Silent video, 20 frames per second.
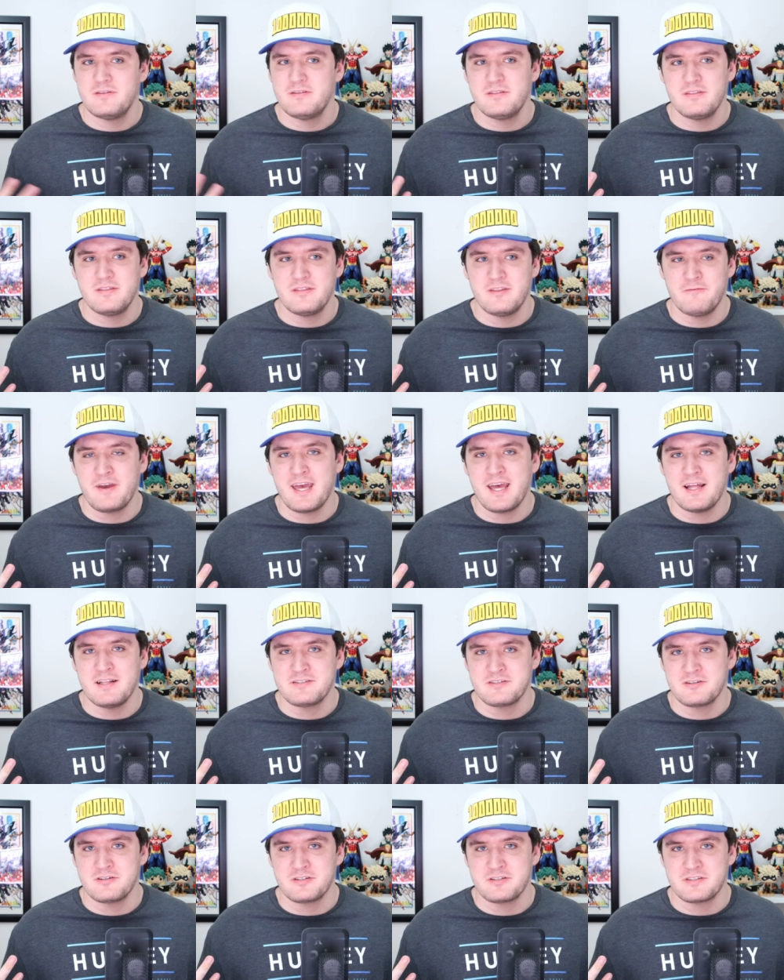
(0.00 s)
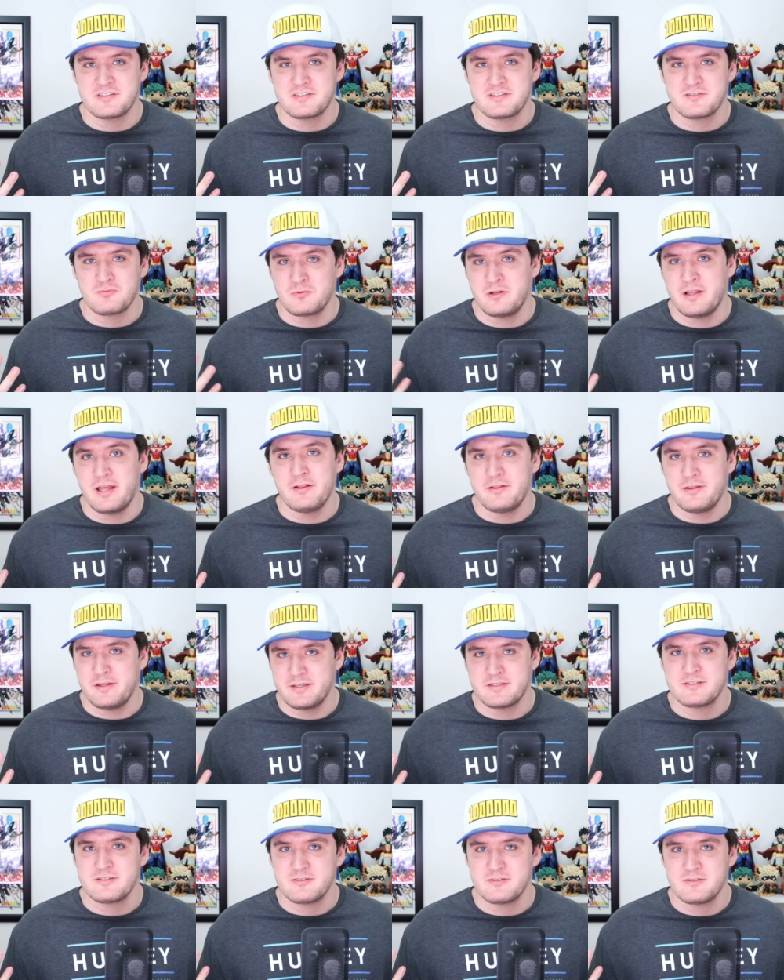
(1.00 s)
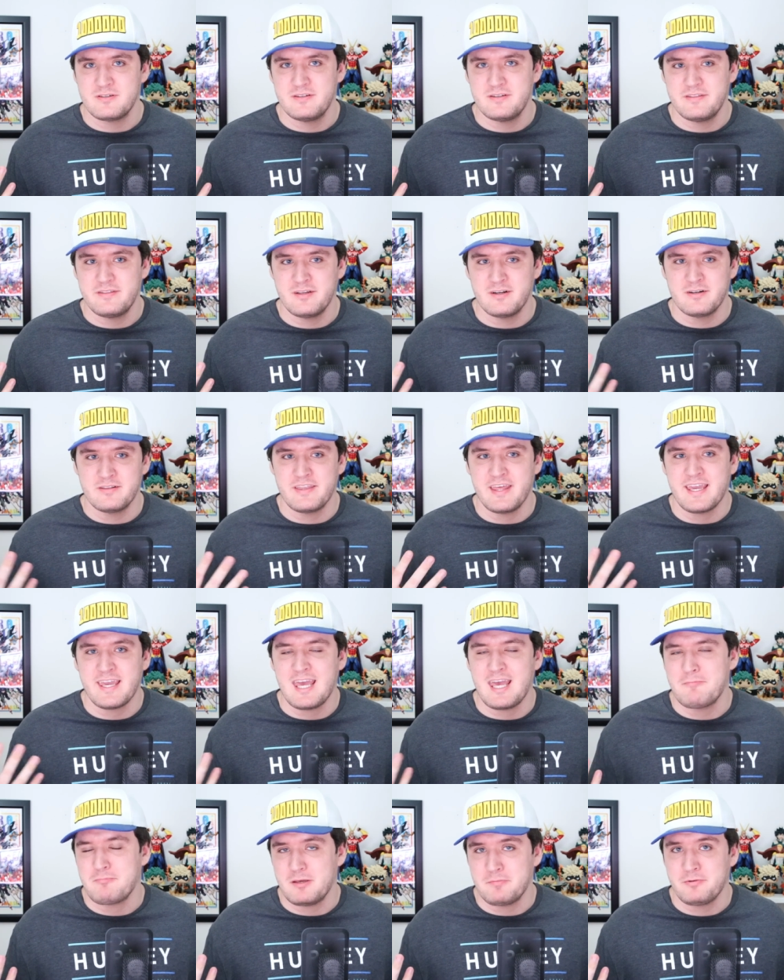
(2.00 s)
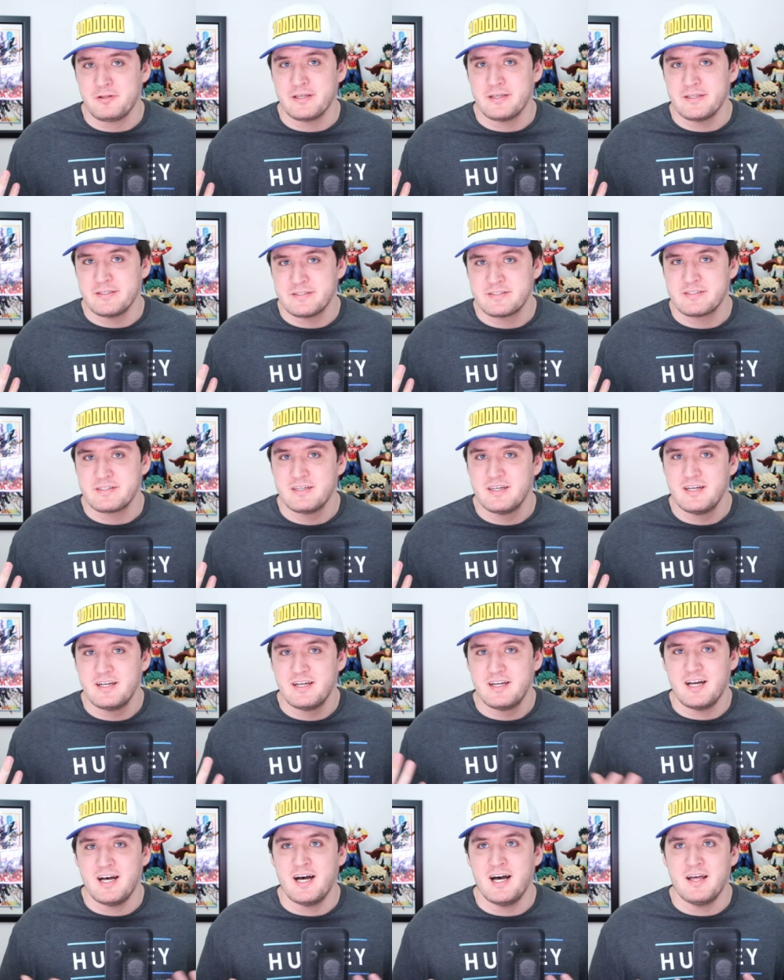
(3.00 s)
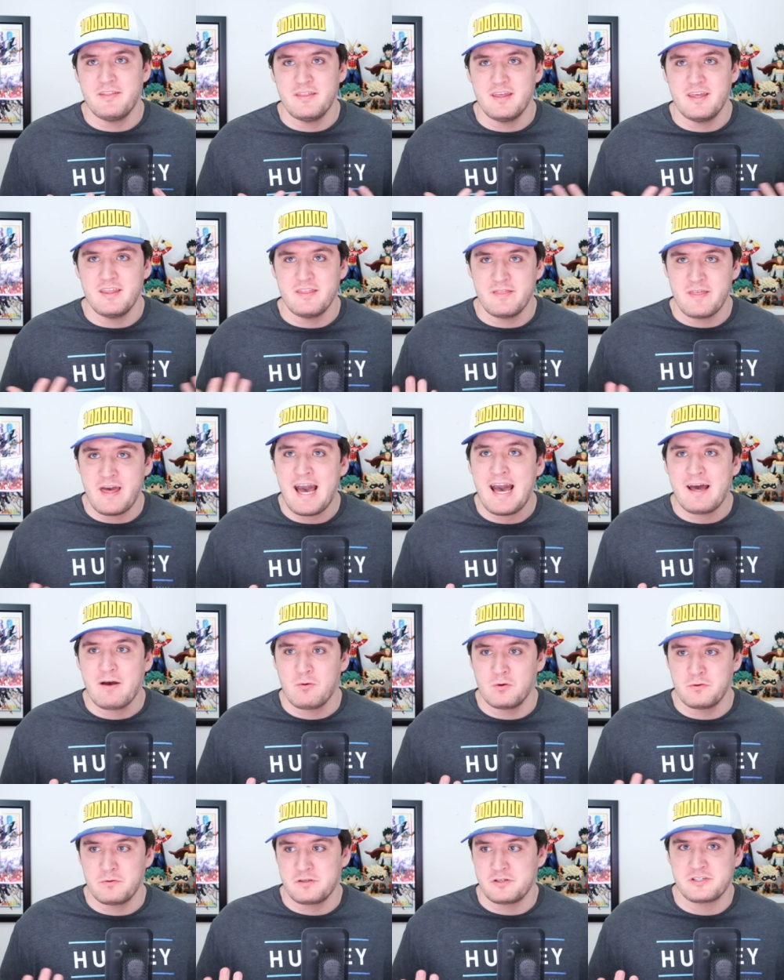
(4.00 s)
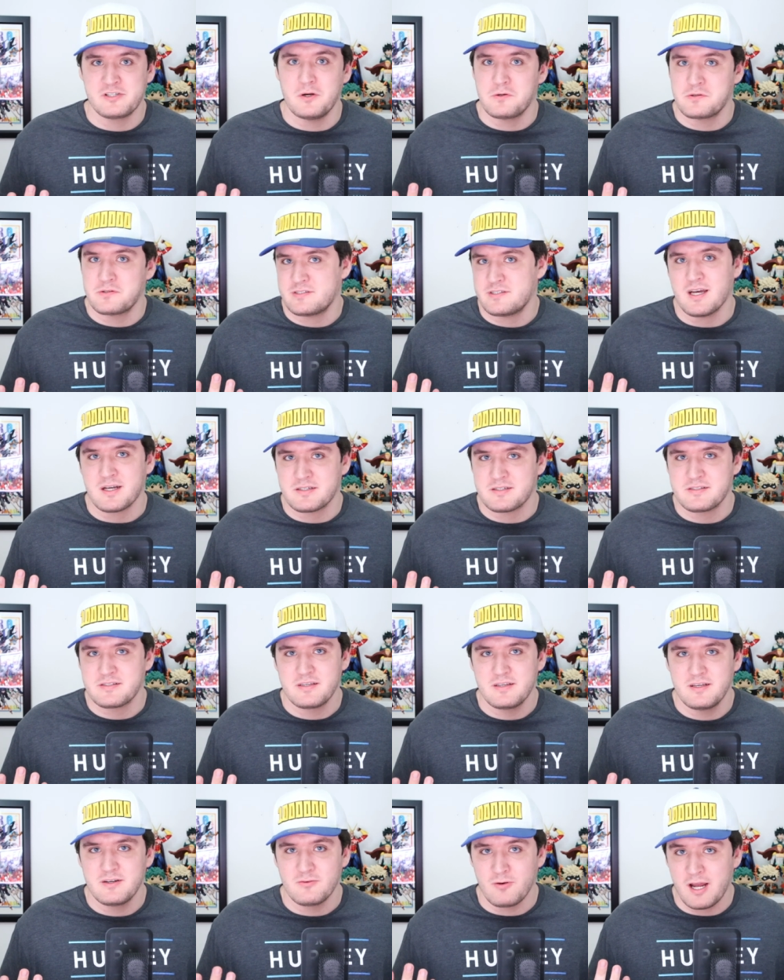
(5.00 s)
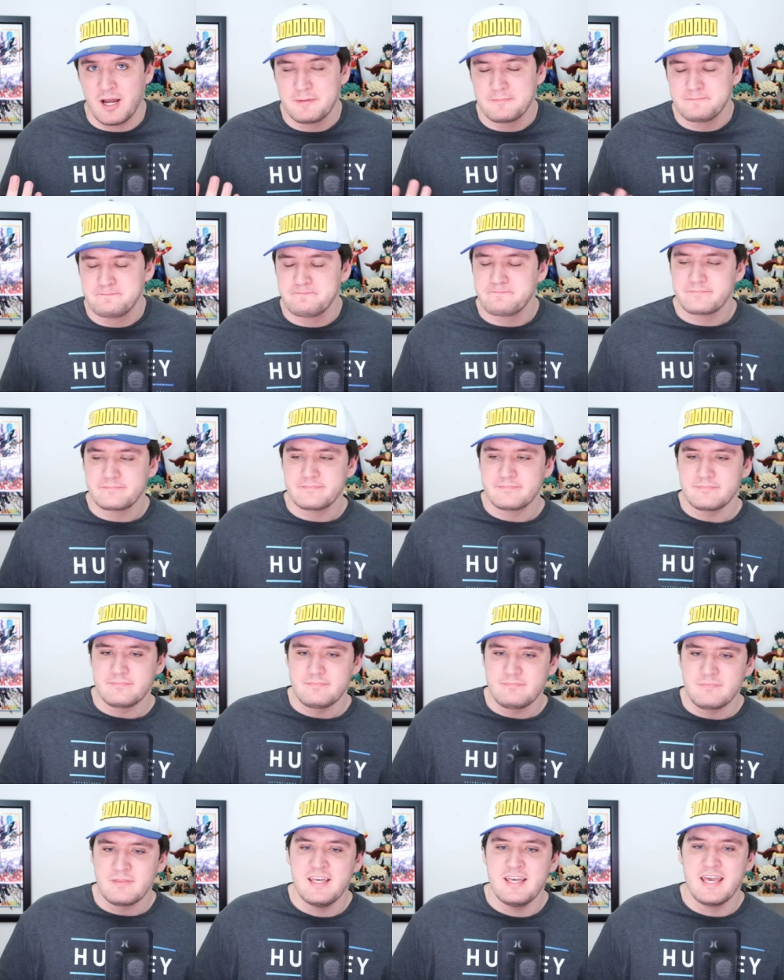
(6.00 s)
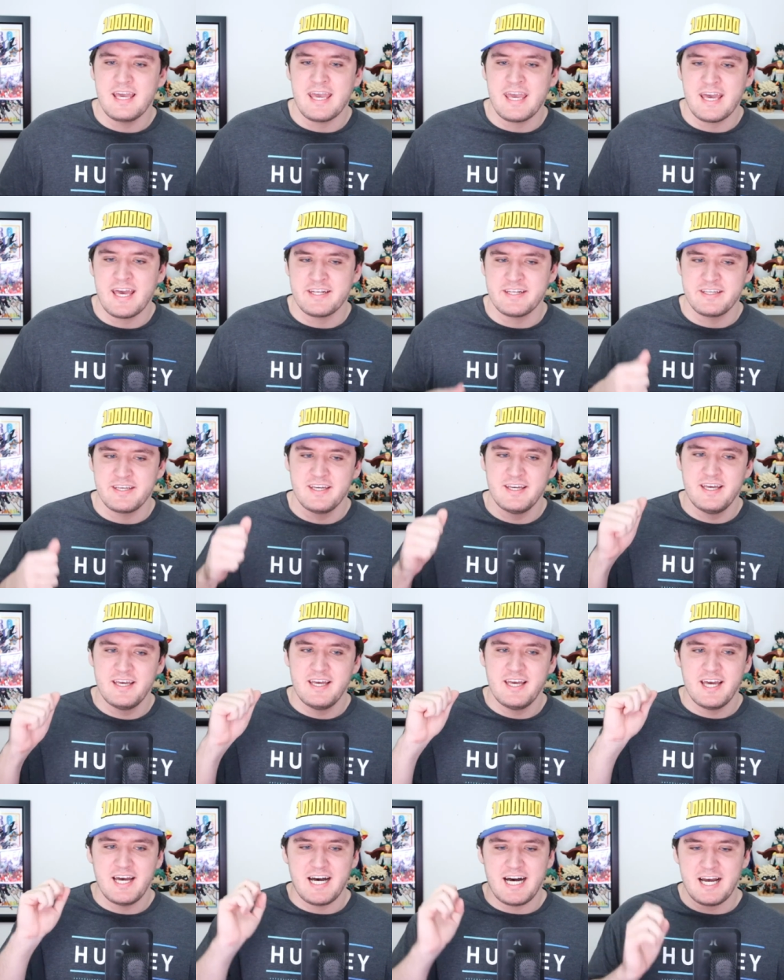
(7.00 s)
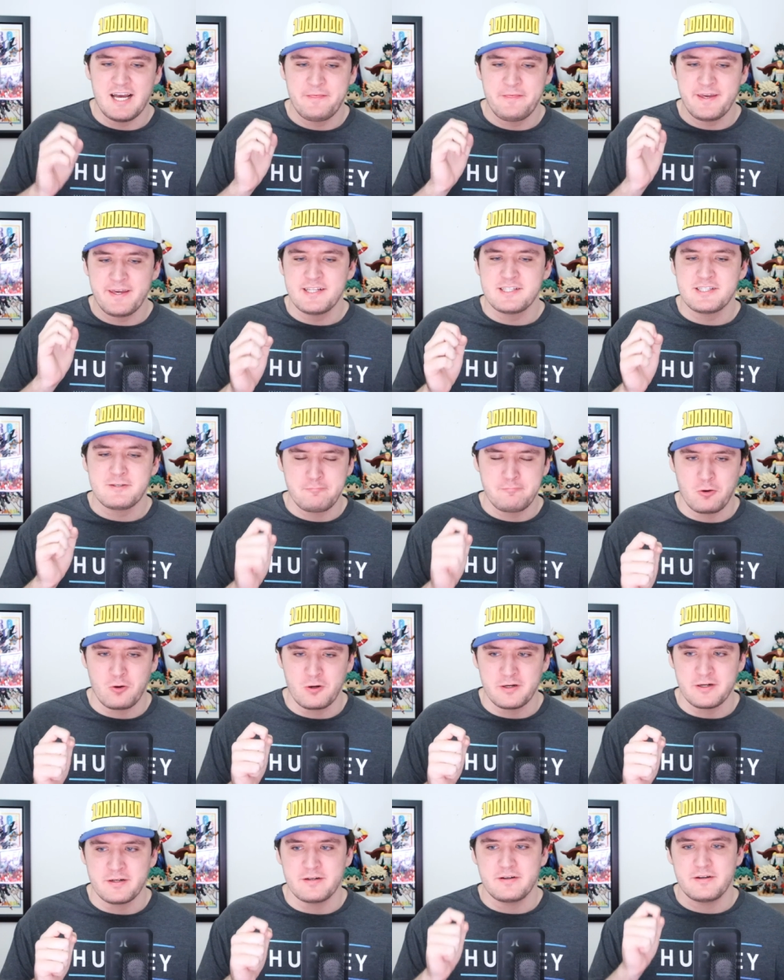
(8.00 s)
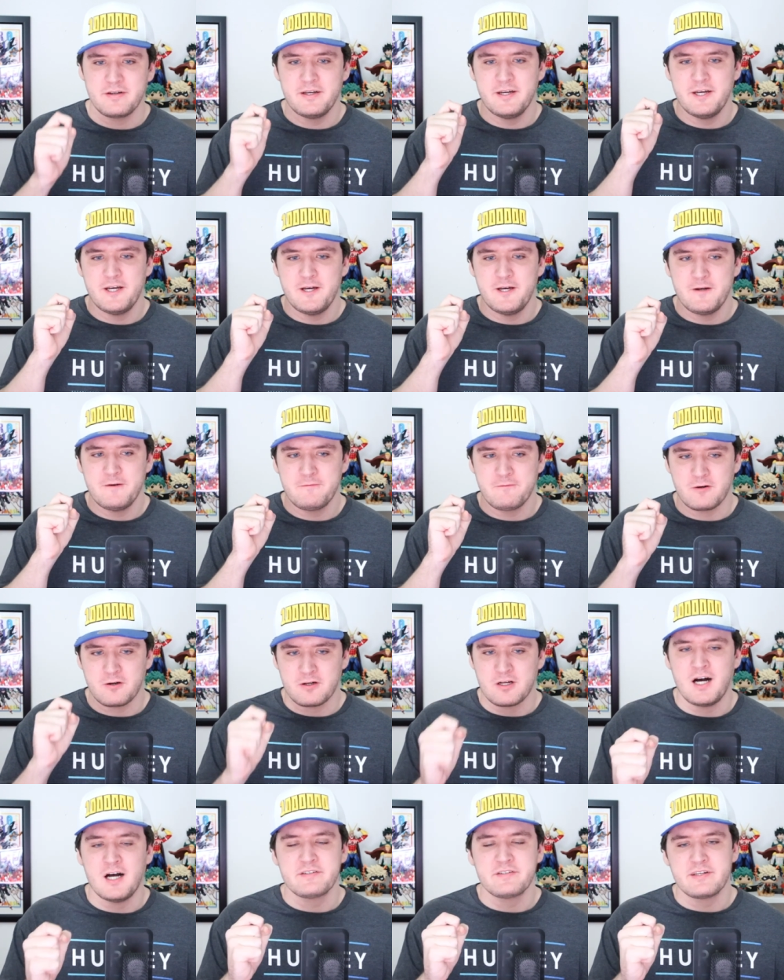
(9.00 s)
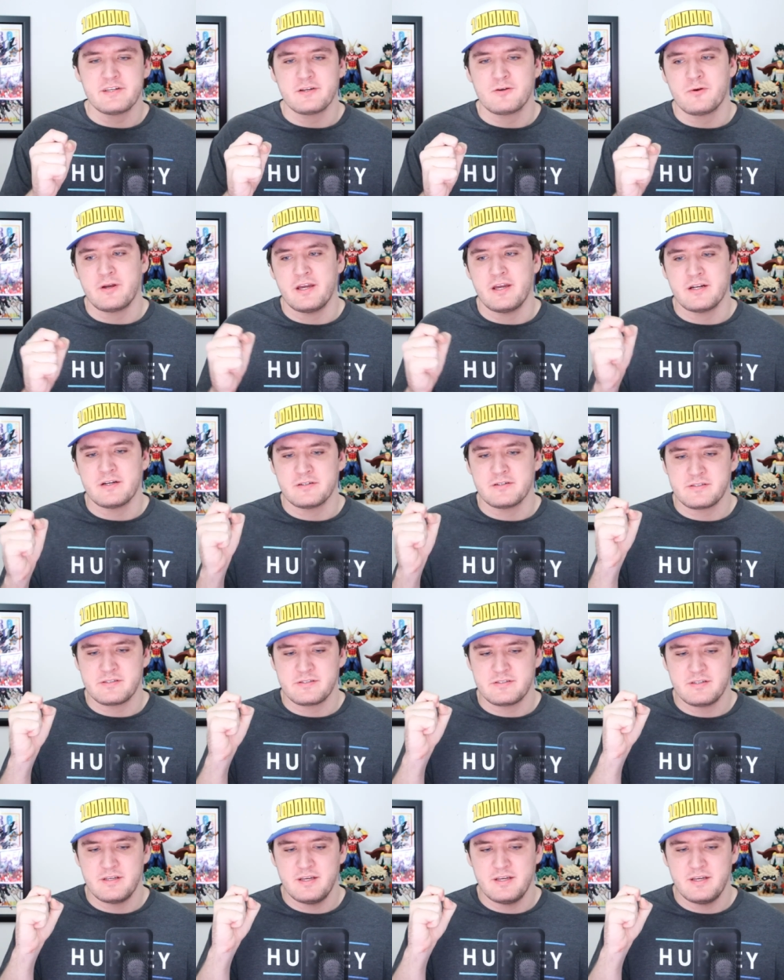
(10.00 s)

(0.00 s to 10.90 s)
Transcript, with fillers: the fans are just relentless. They they can't be pleased. Uh, that or the show sucks, right?" And I think it's important for content creators